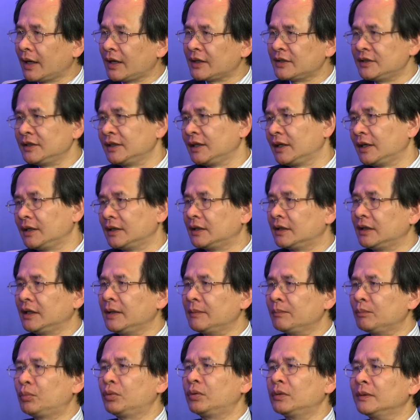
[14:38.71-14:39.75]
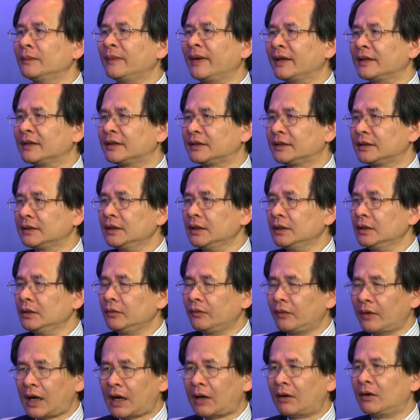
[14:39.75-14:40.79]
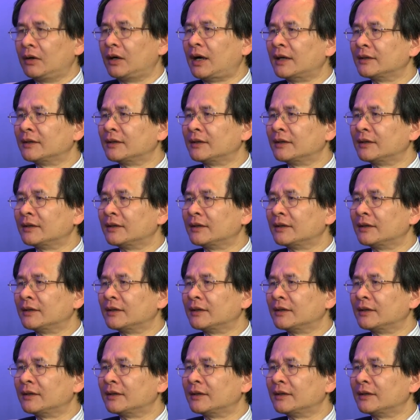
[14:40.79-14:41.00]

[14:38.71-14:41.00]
I think it improvements for our